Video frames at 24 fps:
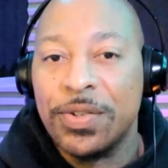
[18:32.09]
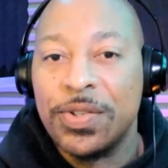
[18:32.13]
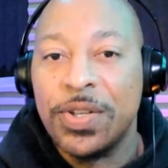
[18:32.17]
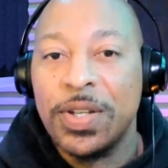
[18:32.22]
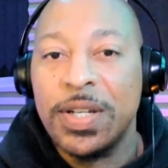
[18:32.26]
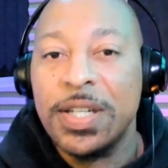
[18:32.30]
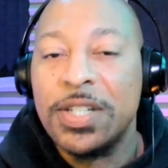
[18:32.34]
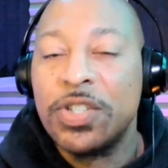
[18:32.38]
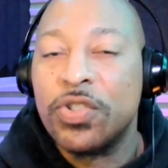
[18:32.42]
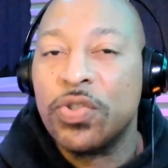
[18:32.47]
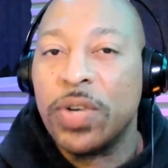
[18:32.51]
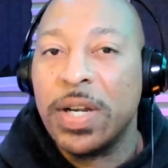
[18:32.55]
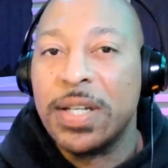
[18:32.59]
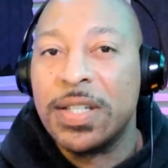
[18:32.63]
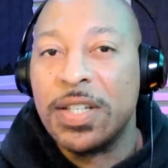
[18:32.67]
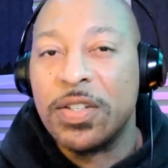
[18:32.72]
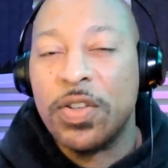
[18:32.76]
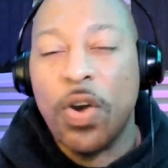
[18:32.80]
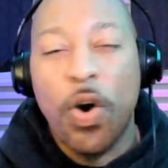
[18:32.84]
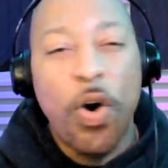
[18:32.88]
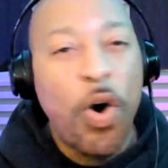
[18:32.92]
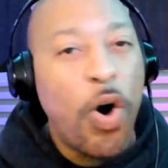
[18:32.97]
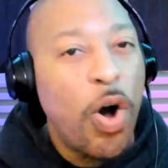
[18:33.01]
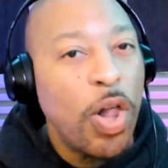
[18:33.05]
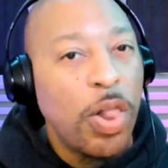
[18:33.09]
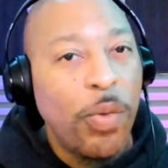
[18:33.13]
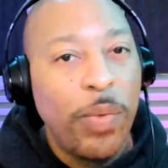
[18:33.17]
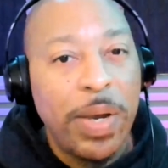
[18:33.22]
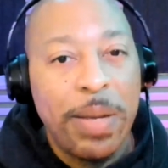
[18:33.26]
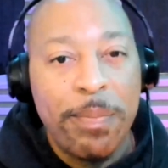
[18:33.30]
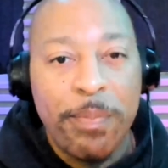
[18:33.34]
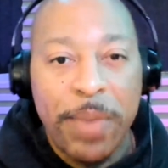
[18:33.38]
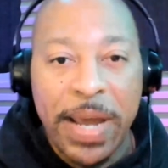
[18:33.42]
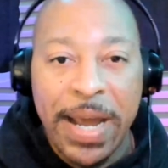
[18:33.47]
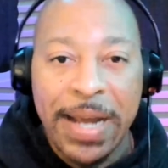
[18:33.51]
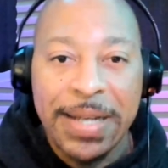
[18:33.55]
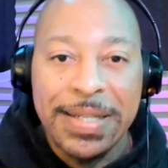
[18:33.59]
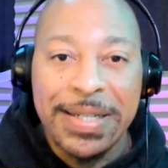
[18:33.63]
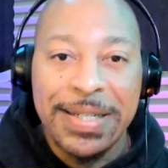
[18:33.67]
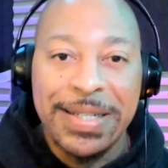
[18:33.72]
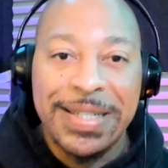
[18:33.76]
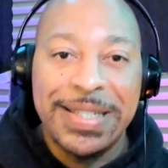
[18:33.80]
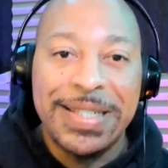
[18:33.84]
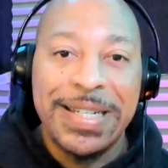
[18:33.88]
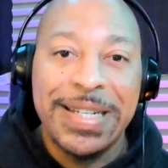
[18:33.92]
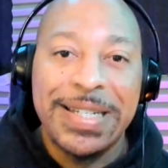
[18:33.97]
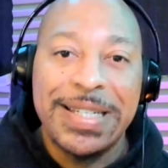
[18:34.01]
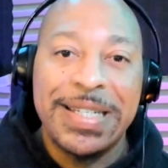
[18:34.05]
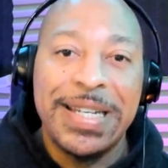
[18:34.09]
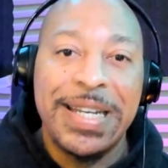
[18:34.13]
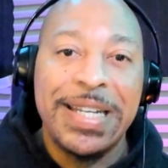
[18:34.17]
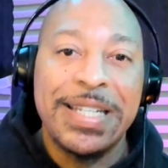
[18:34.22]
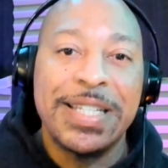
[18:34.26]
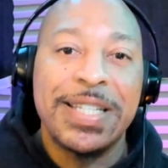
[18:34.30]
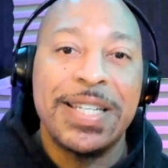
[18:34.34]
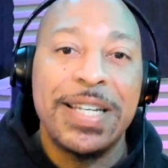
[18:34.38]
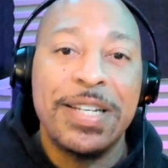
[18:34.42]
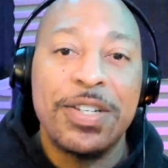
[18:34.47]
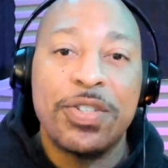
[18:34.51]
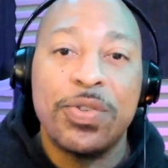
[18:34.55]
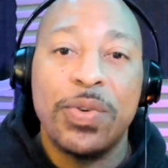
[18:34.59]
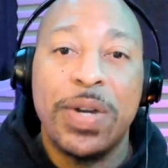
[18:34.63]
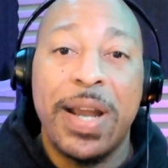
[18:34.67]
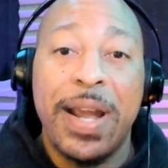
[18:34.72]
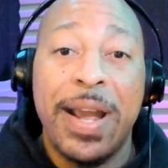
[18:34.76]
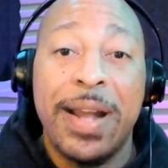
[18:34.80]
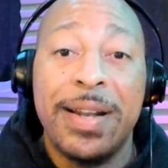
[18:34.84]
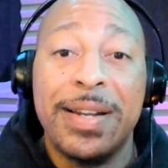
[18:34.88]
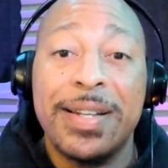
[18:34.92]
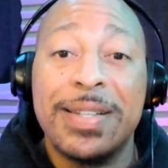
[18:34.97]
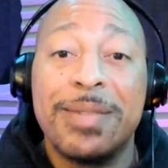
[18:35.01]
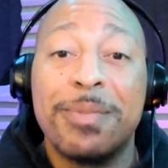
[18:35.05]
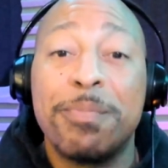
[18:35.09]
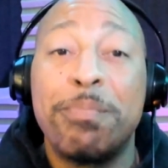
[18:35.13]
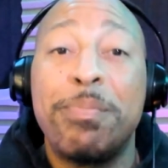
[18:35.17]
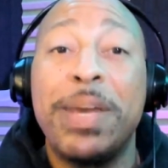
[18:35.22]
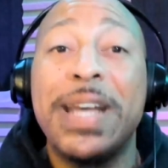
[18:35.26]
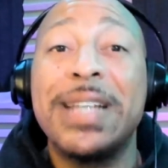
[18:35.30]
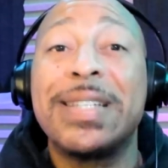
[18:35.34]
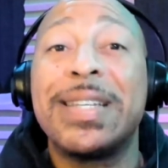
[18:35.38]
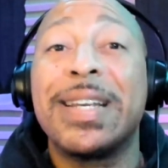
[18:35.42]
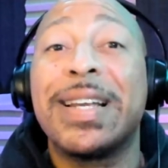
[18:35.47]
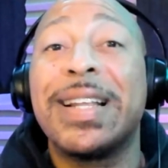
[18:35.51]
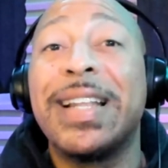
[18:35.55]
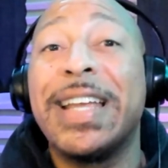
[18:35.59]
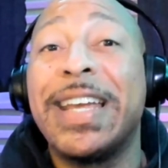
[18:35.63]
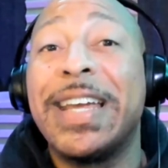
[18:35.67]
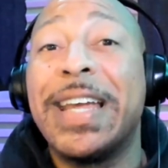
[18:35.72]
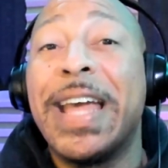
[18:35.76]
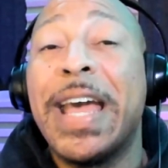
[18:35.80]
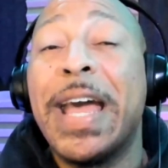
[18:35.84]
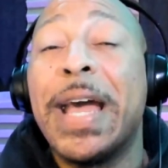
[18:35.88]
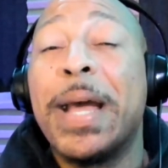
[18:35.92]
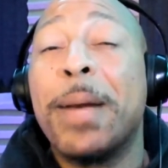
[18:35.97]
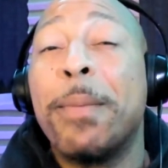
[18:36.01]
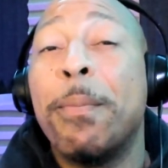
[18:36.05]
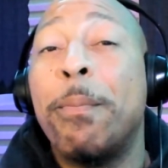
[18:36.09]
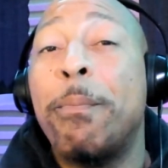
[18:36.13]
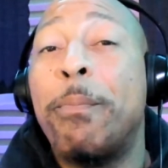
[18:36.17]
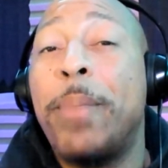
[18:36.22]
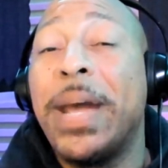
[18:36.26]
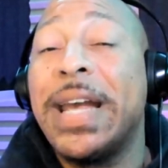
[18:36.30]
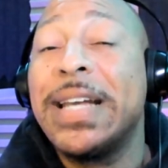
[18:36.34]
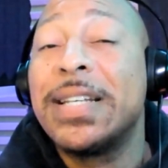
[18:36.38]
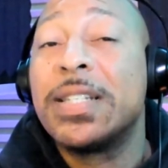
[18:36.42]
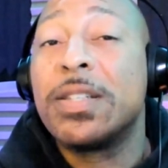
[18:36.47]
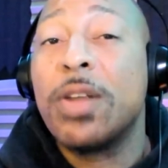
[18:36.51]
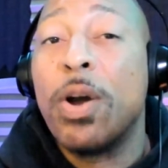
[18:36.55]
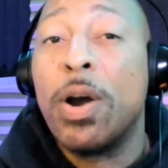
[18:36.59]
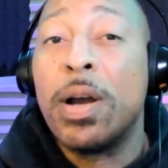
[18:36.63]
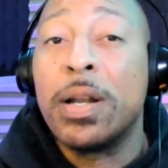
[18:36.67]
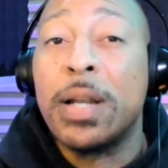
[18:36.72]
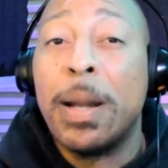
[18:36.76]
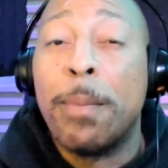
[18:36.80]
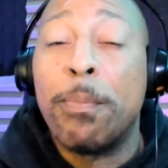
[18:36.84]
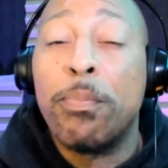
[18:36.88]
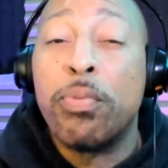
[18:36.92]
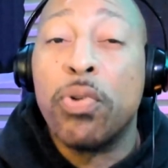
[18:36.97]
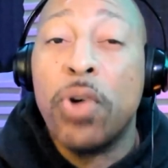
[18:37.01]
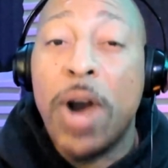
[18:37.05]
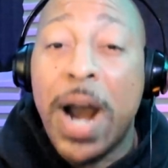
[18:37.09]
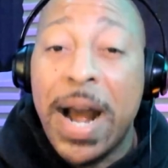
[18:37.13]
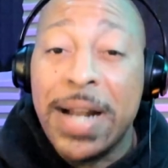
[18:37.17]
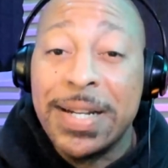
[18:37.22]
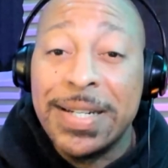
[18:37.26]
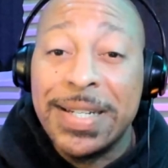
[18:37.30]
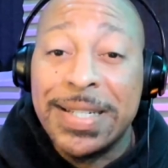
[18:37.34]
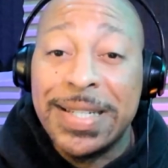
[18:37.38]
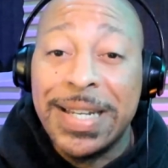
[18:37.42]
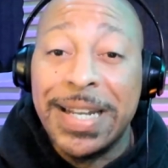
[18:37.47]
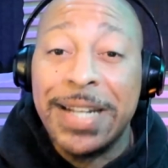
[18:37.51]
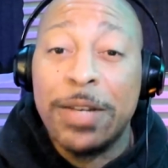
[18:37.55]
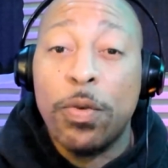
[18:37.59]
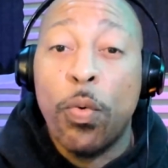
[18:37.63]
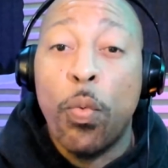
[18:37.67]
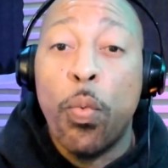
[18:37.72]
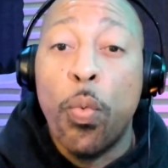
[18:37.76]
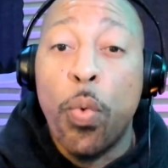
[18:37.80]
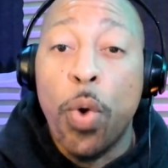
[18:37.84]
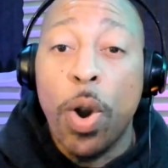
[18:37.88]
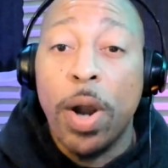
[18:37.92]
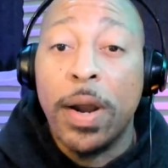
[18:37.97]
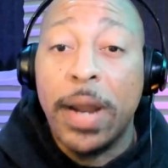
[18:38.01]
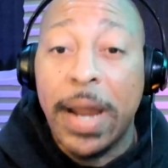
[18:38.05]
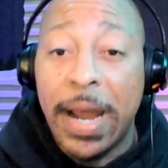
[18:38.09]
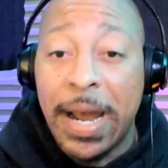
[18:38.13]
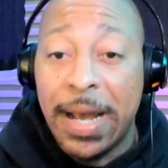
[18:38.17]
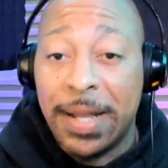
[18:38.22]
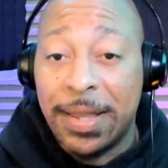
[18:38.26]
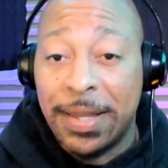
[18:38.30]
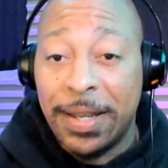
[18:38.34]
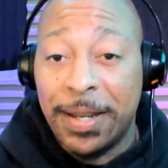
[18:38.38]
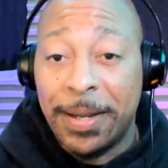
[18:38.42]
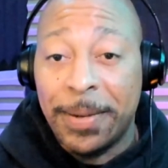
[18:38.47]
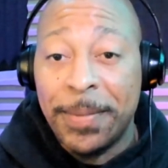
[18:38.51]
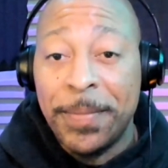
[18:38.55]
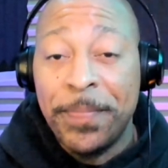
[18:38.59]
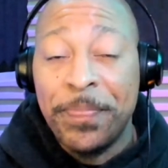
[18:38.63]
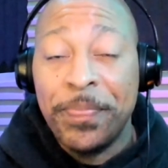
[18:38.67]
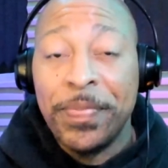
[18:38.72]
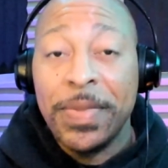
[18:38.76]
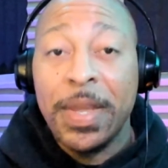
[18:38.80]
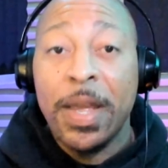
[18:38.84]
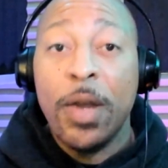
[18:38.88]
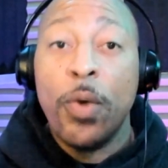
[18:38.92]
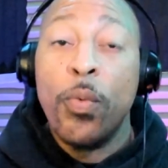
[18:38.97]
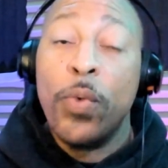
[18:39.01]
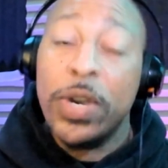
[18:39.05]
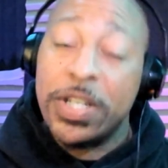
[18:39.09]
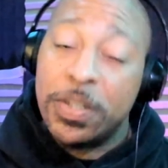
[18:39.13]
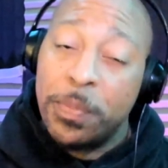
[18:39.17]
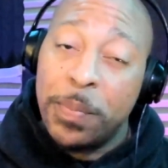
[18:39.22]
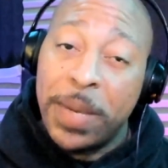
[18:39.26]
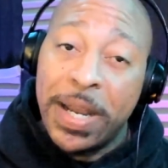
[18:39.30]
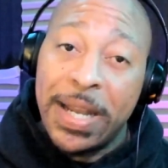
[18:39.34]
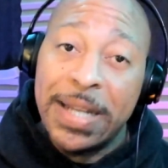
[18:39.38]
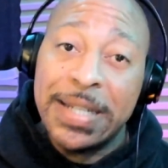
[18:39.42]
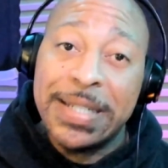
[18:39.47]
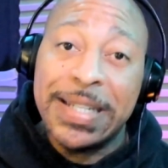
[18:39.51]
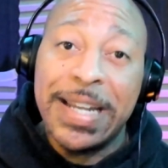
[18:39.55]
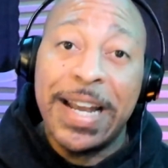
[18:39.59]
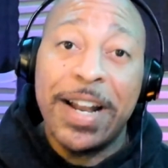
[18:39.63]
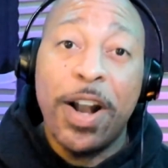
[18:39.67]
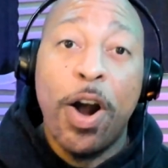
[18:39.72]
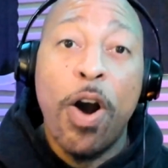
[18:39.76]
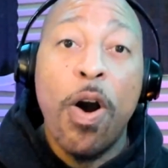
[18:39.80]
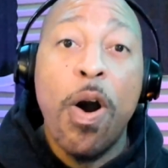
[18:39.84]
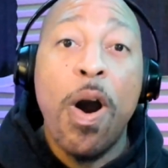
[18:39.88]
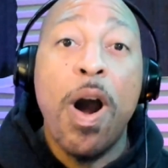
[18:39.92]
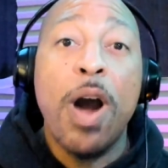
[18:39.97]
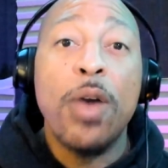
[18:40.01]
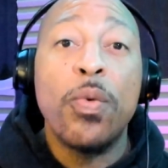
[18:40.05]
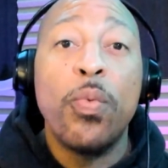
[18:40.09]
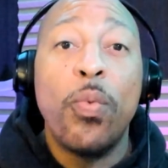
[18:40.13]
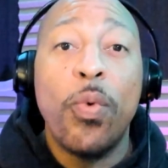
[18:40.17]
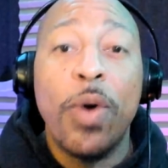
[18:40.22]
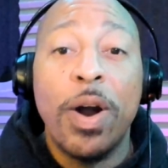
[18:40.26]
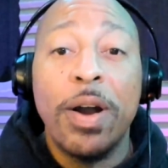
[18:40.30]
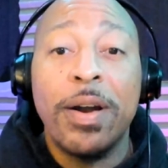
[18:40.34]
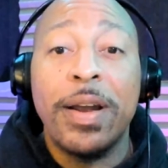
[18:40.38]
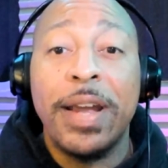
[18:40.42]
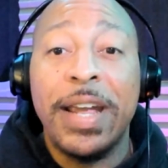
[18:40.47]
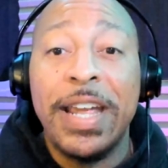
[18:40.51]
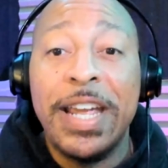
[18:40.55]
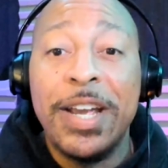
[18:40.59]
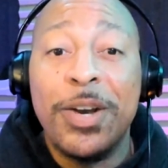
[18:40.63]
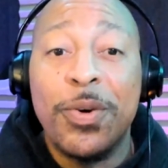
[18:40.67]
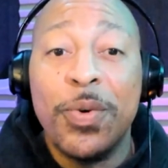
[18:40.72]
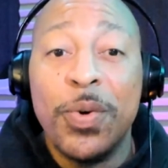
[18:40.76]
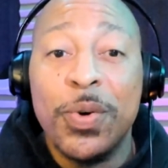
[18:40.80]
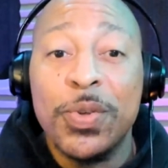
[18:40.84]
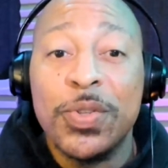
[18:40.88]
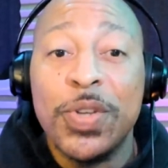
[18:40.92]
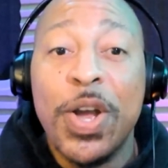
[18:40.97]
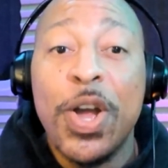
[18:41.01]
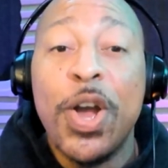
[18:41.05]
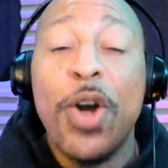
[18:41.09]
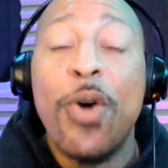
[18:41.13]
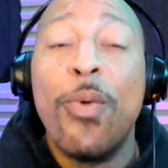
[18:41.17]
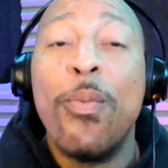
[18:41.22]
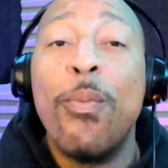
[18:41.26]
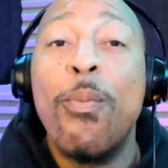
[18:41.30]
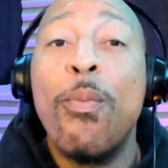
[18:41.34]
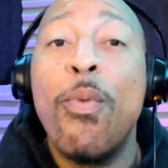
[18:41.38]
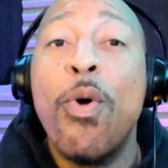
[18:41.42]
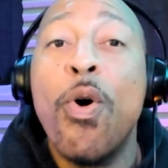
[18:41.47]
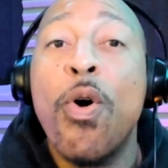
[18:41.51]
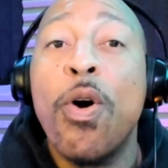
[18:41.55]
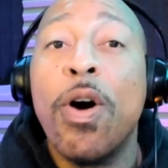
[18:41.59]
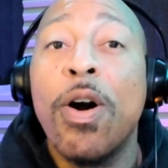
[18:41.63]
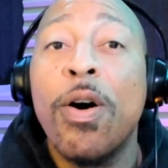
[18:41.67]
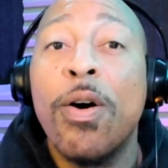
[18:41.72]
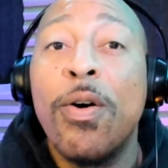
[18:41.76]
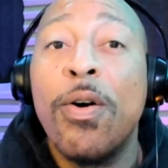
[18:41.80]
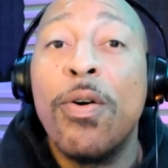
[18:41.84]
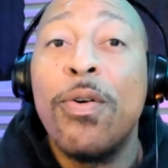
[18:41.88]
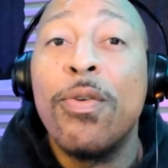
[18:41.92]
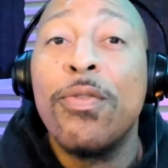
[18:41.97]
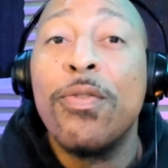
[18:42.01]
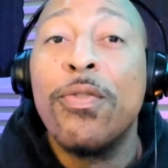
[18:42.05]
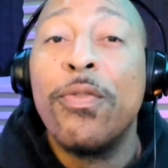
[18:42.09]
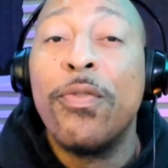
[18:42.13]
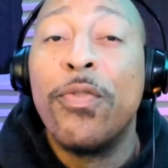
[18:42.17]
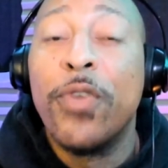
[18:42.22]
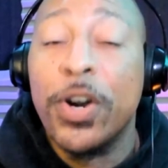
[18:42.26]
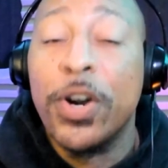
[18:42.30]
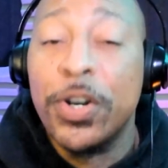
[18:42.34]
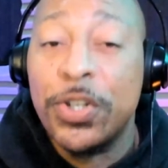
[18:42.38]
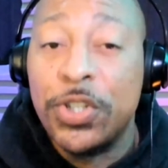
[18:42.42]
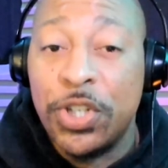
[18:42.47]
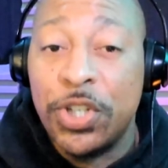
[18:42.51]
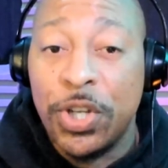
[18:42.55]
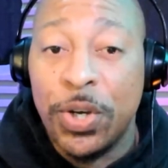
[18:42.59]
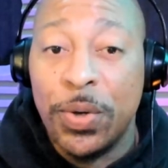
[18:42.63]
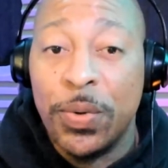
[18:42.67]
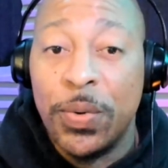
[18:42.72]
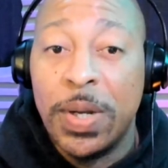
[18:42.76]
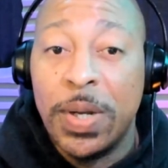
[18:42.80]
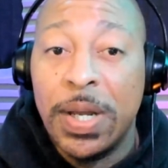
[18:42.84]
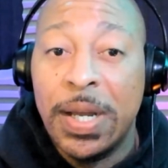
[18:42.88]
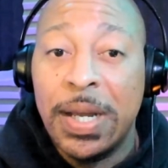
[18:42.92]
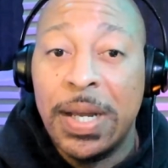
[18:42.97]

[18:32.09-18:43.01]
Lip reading: So this traces all the way back to the 16th century and is basically based on a Protestant work ethic, which means that hard work equals moral virtue.